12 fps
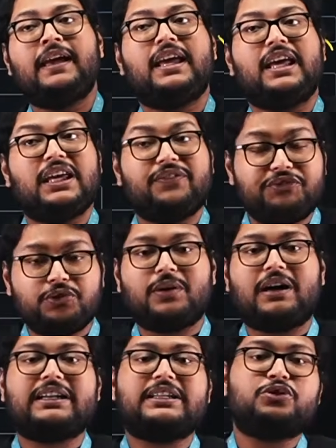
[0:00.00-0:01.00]
If you
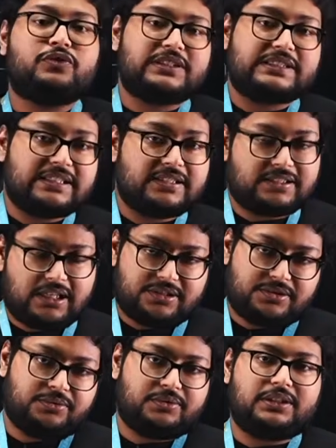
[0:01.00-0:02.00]
are an overseas
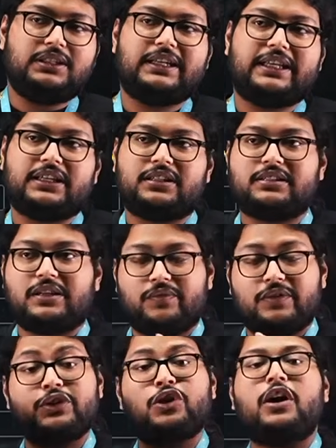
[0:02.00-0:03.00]
student, like
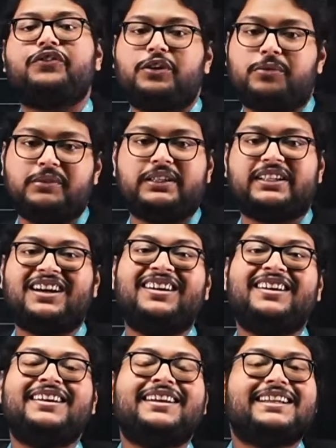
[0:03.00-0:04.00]
someone not from India,
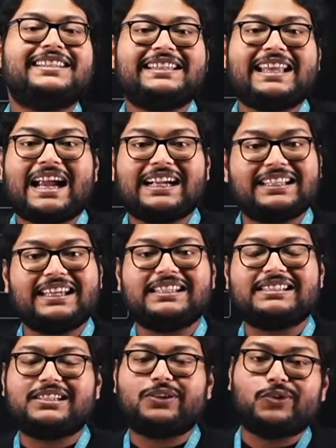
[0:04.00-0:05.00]
in that case,
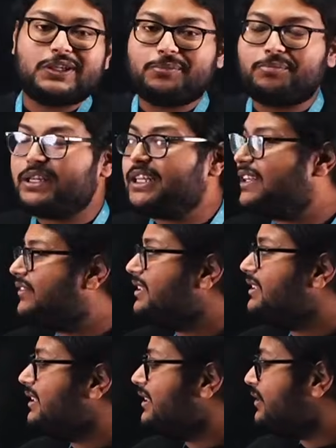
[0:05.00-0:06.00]
the OTP and
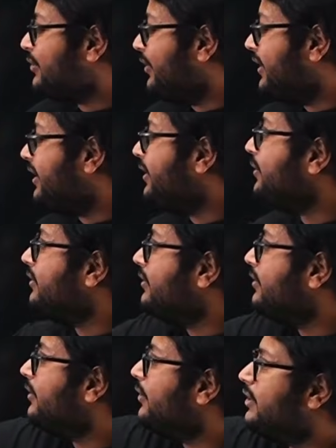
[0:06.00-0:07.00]
everything is going to
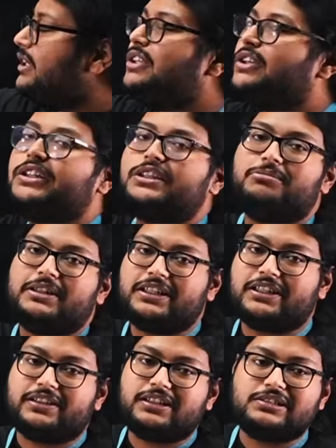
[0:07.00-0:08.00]
only your email
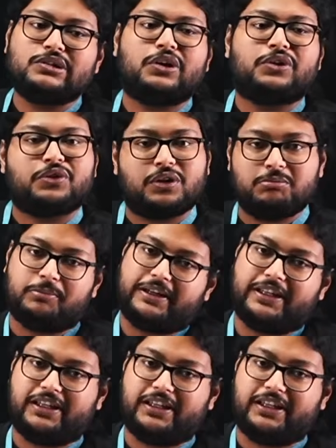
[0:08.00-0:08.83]
address, not your mobile.